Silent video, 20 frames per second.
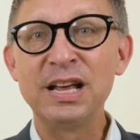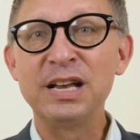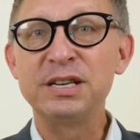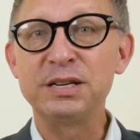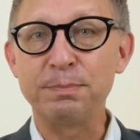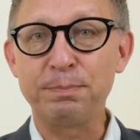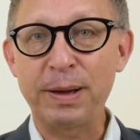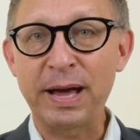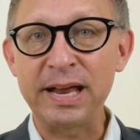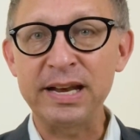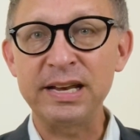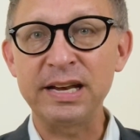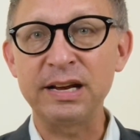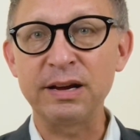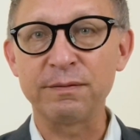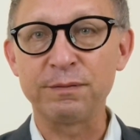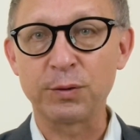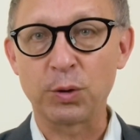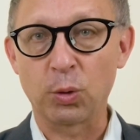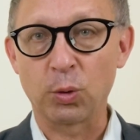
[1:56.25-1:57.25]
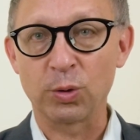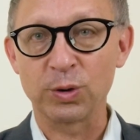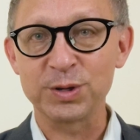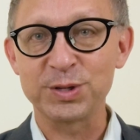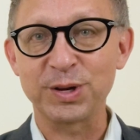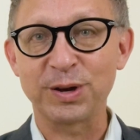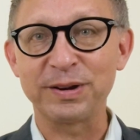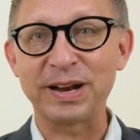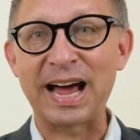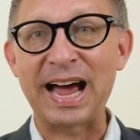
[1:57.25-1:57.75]
depending, of course,
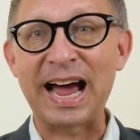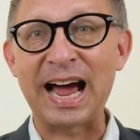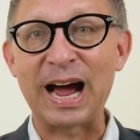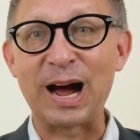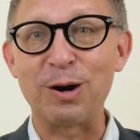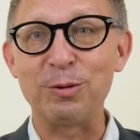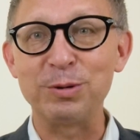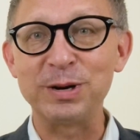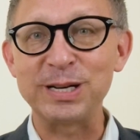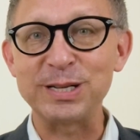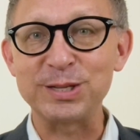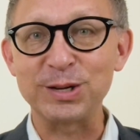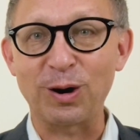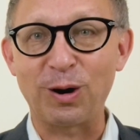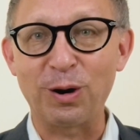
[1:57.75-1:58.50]
on how it is